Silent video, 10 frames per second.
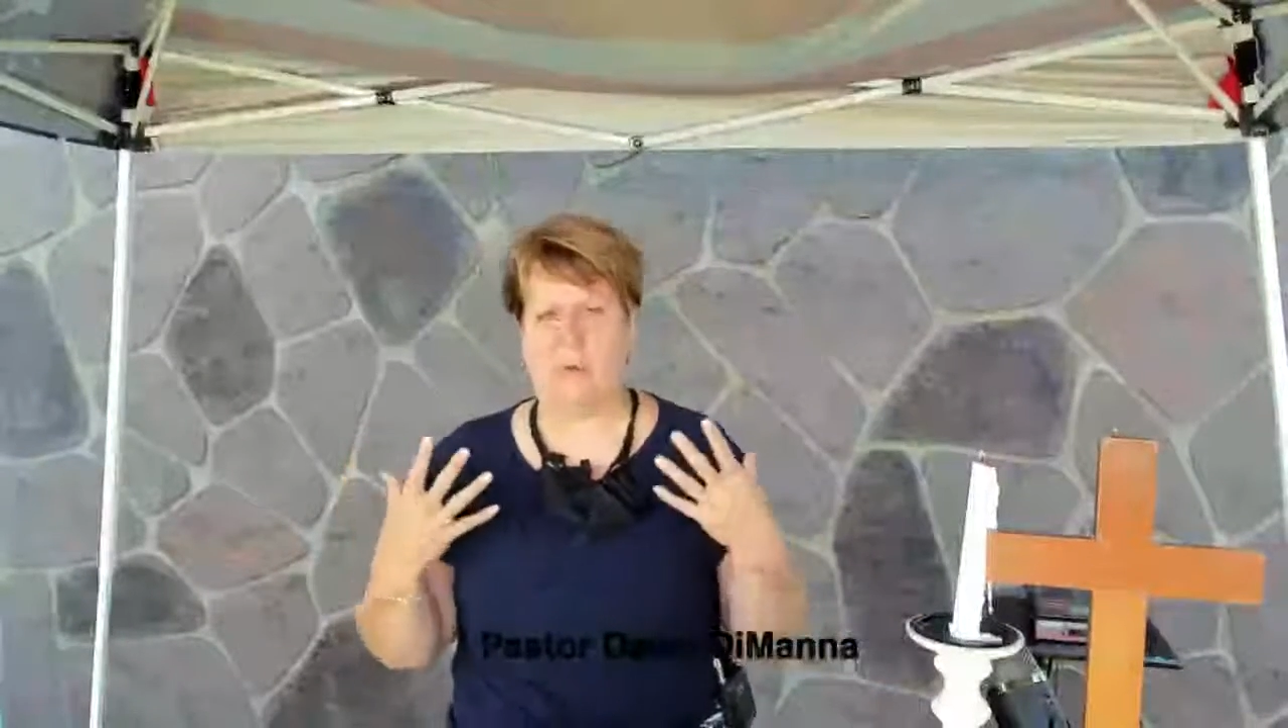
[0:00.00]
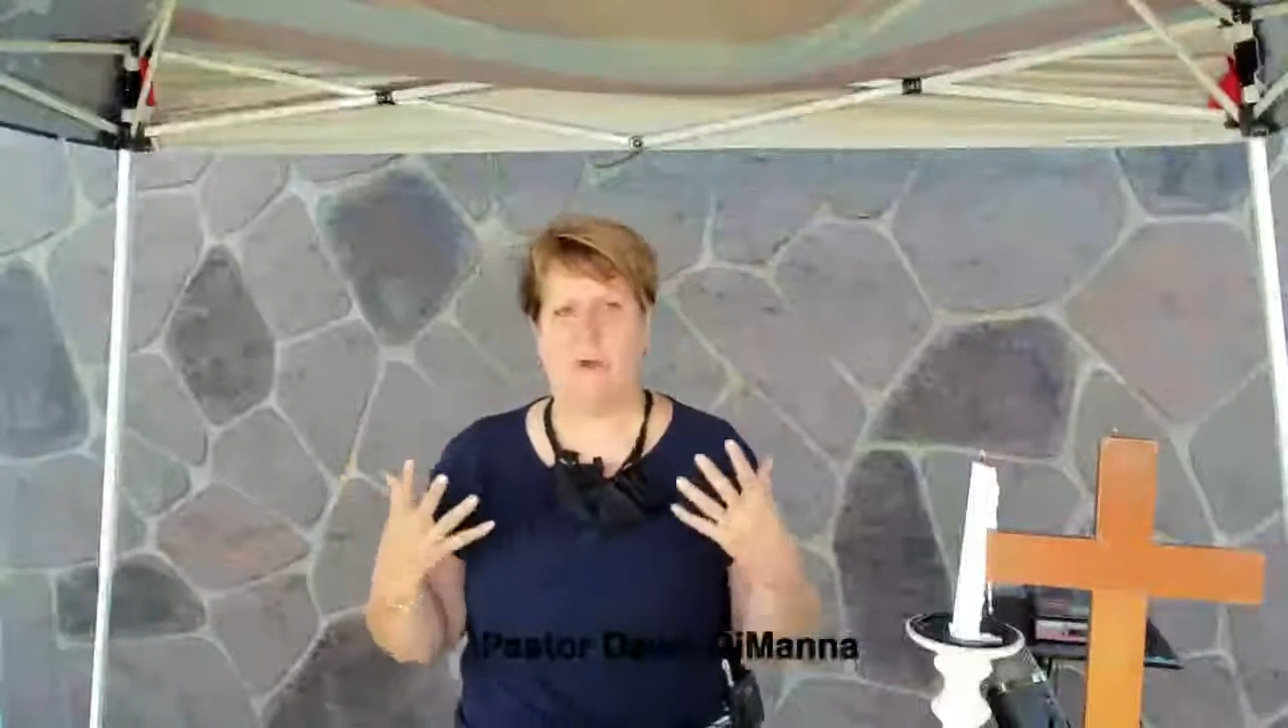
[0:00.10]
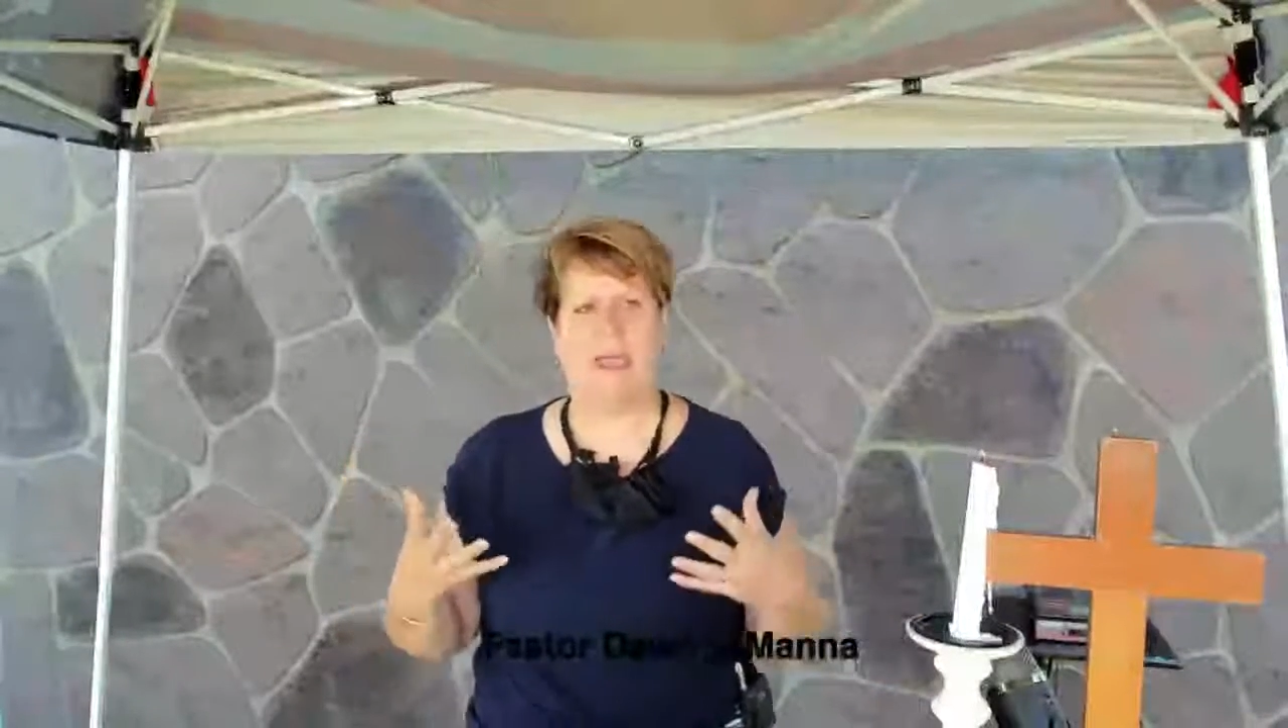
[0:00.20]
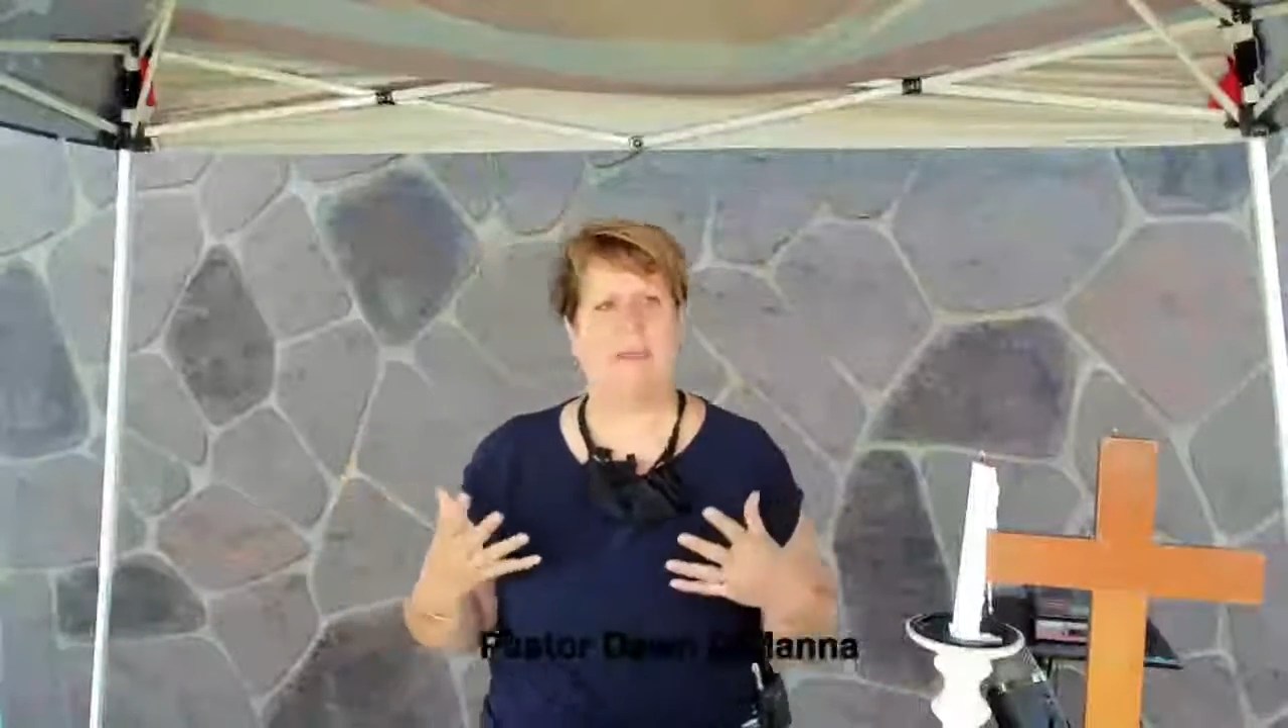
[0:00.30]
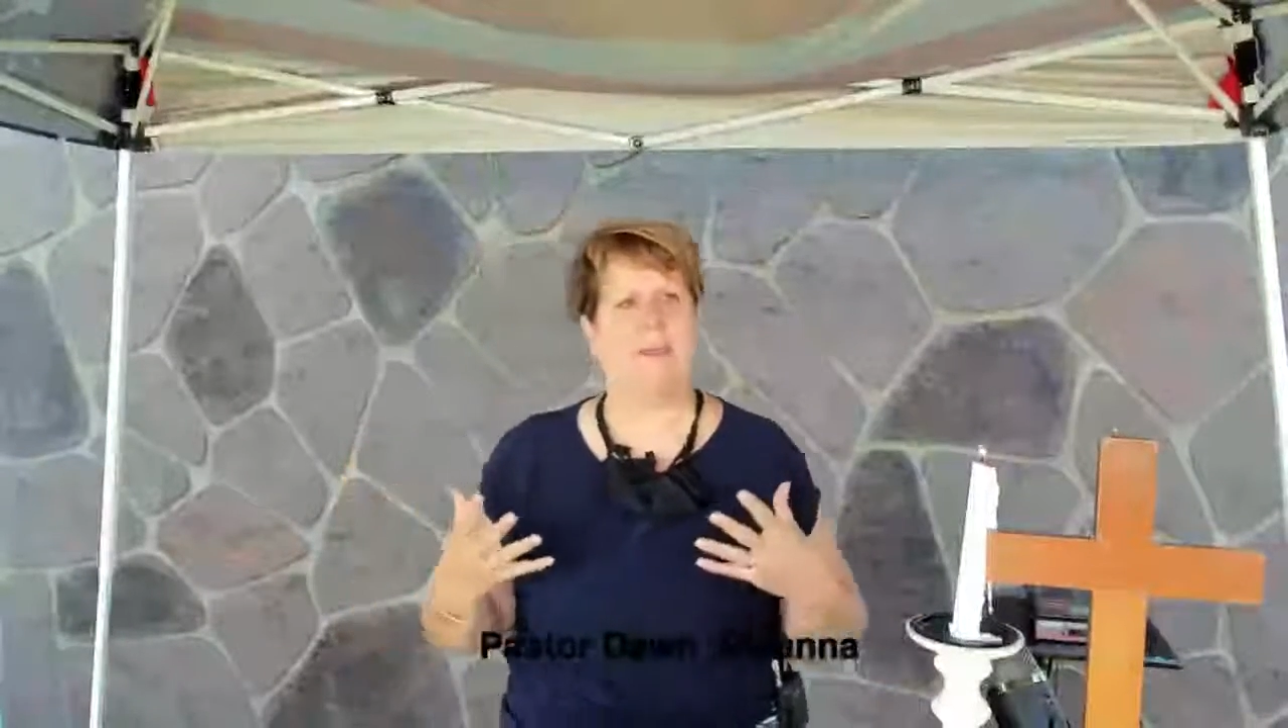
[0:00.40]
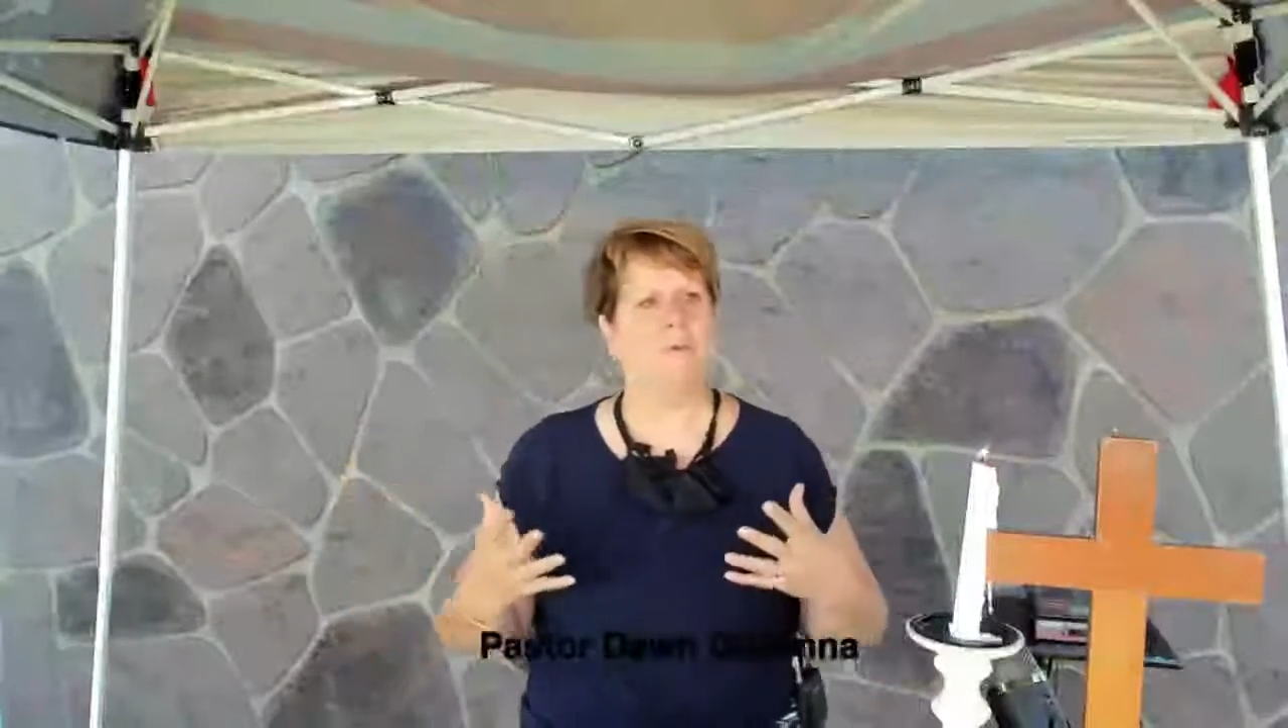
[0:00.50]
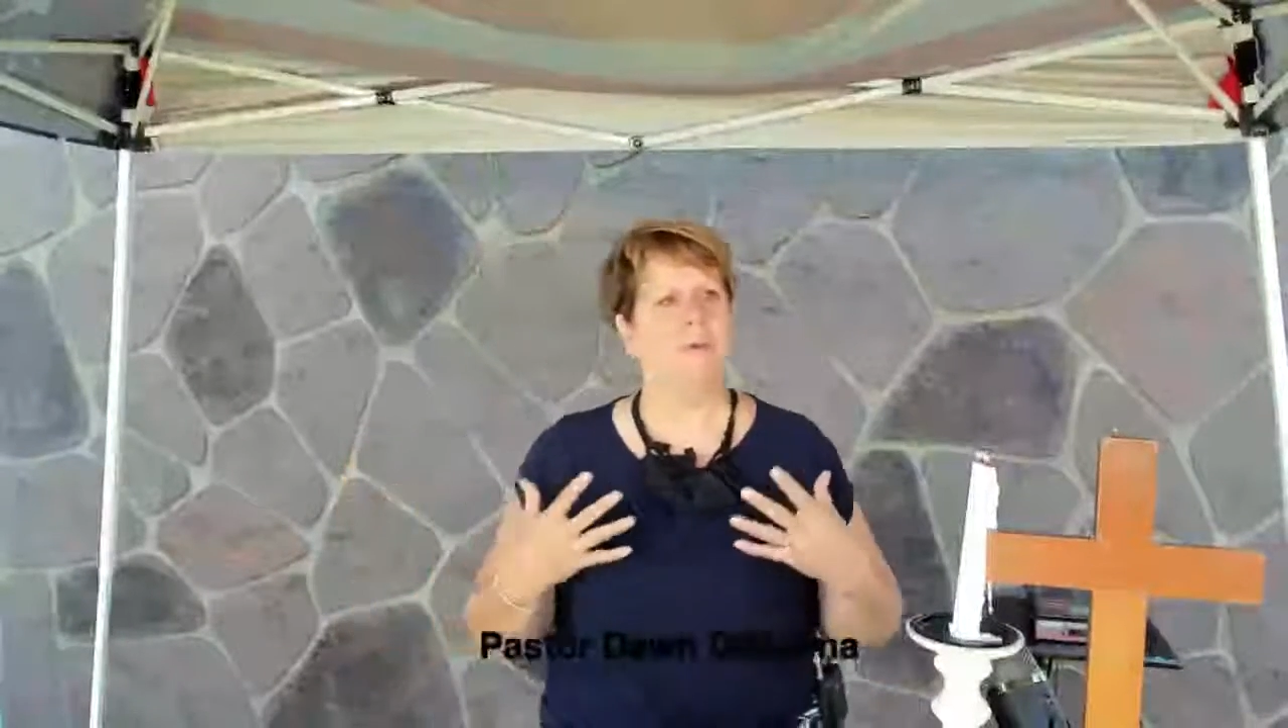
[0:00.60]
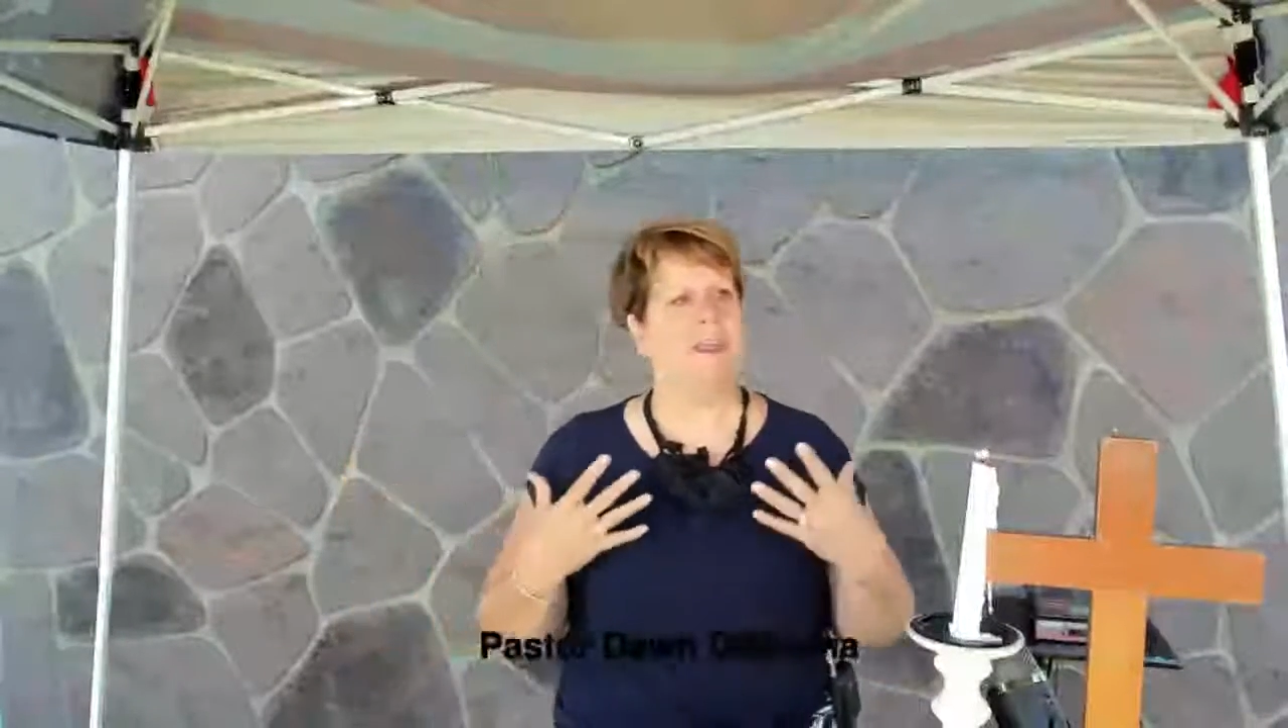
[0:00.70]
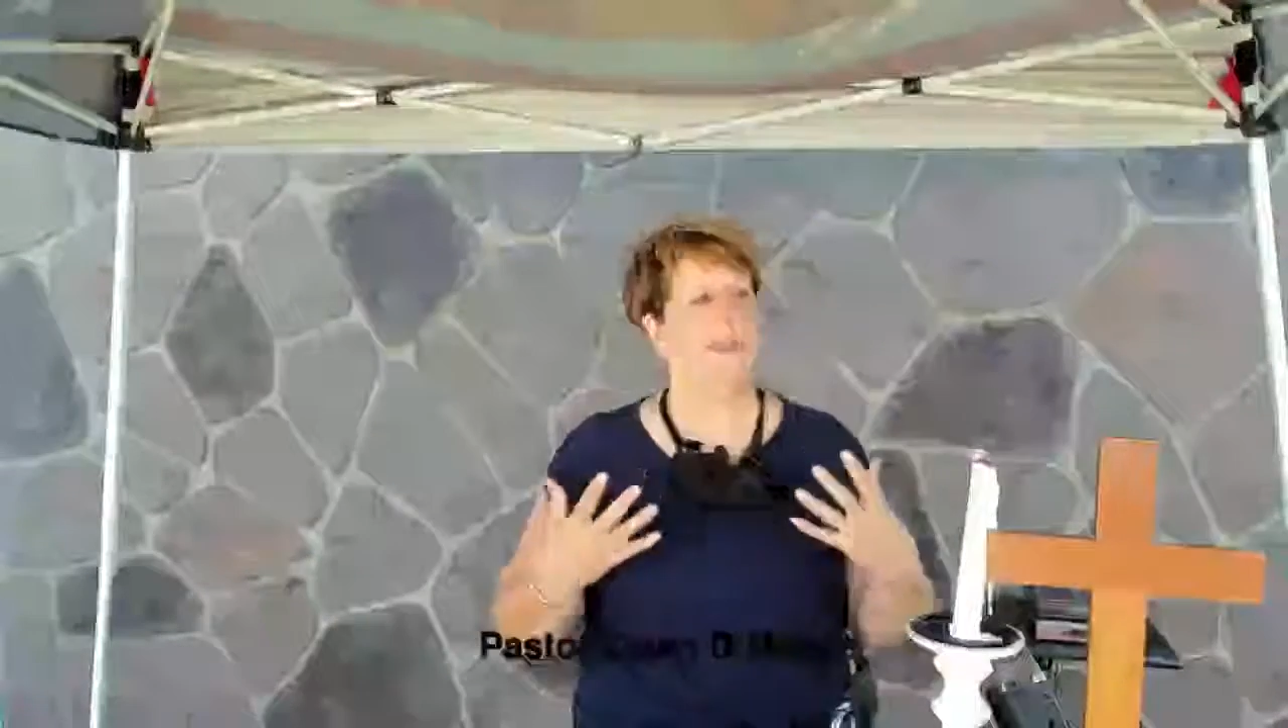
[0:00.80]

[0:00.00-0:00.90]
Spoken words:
way that we